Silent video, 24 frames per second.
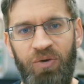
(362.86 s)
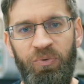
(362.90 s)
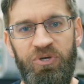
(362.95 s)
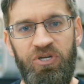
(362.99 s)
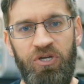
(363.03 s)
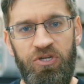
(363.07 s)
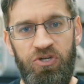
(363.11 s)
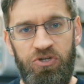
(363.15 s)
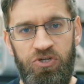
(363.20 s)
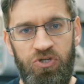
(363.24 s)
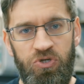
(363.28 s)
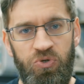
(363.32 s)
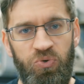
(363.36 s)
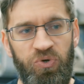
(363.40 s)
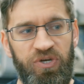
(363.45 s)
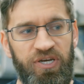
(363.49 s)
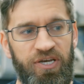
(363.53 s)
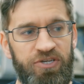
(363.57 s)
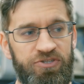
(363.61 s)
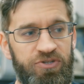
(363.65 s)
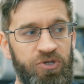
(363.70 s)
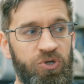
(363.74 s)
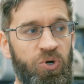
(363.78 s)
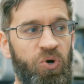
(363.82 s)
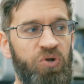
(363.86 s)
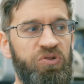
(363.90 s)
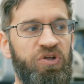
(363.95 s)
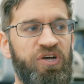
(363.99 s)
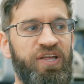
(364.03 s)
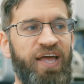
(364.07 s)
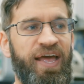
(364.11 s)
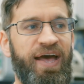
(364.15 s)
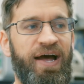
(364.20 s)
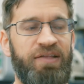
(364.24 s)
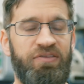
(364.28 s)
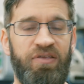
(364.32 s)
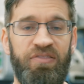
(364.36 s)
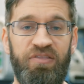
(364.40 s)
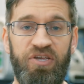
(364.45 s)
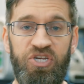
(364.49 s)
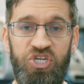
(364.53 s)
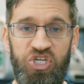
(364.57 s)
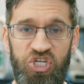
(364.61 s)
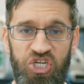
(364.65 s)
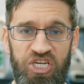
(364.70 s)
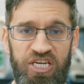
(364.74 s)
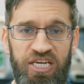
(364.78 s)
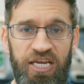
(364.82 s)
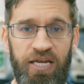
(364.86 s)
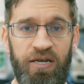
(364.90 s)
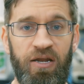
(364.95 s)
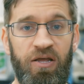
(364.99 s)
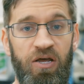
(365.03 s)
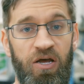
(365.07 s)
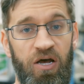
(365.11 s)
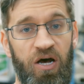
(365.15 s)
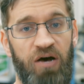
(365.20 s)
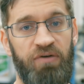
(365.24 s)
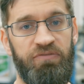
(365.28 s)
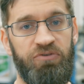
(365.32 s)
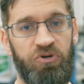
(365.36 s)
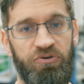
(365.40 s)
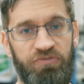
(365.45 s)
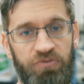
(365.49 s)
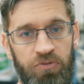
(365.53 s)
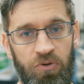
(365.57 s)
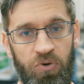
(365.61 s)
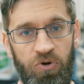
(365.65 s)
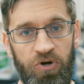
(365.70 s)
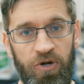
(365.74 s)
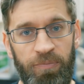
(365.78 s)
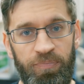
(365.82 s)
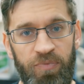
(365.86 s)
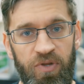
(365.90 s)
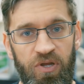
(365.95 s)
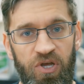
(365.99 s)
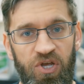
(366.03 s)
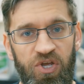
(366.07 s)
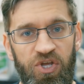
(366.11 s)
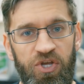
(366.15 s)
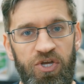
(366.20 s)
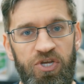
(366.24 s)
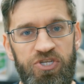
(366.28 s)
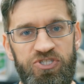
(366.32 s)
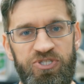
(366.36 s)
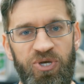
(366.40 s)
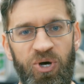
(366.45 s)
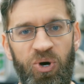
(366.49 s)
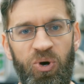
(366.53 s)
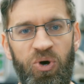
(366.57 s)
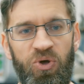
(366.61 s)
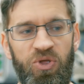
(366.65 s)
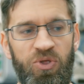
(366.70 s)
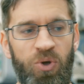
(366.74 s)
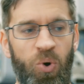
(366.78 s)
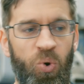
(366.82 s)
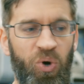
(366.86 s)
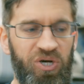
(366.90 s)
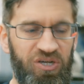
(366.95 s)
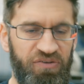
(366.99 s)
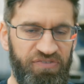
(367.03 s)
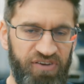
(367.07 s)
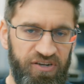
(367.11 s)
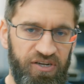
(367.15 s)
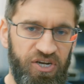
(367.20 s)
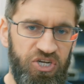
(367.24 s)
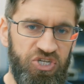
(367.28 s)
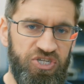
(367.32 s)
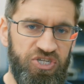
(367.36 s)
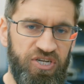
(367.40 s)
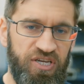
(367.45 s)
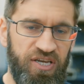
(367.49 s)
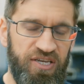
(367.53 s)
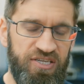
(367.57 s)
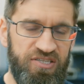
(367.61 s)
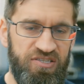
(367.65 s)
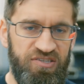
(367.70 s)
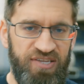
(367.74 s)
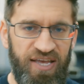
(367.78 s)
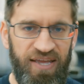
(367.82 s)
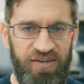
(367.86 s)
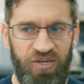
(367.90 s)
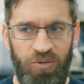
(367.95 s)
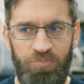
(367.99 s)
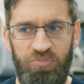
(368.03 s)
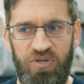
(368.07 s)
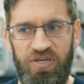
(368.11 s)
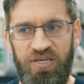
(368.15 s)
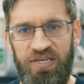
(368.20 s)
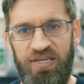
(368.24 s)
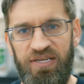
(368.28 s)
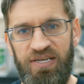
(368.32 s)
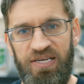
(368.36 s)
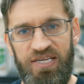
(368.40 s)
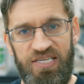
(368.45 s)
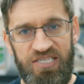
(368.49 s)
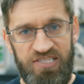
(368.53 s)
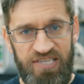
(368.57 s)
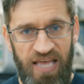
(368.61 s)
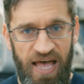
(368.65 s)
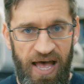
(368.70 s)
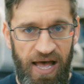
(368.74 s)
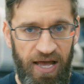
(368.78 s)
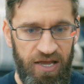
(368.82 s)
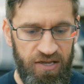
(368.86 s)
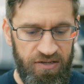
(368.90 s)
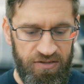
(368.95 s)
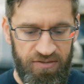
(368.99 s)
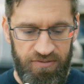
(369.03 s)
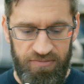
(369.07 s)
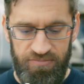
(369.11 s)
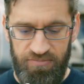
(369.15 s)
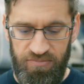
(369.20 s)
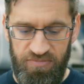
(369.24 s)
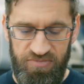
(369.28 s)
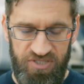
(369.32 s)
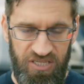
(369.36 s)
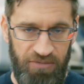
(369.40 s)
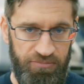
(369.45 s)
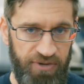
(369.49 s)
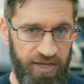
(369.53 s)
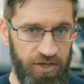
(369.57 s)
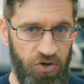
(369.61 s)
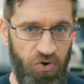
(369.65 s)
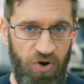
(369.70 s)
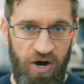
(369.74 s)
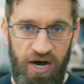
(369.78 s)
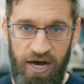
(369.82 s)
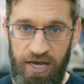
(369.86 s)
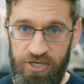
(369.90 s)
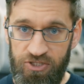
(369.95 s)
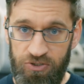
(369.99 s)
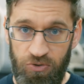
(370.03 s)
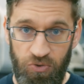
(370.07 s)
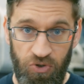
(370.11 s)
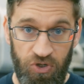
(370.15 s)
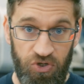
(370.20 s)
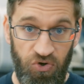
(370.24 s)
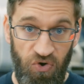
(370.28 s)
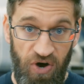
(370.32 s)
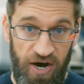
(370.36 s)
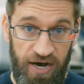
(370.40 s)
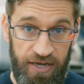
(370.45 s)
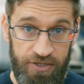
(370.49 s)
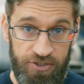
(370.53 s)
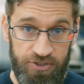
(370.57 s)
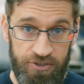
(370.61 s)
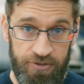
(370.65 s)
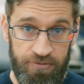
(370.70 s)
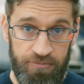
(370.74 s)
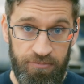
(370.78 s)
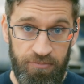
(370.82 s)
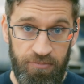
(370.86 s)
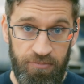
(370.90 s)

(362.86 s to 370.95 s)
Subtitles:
what you can do is to go look at the sheen of your floor. So oil finishes tend to be satin, semi-gloss, or gloss.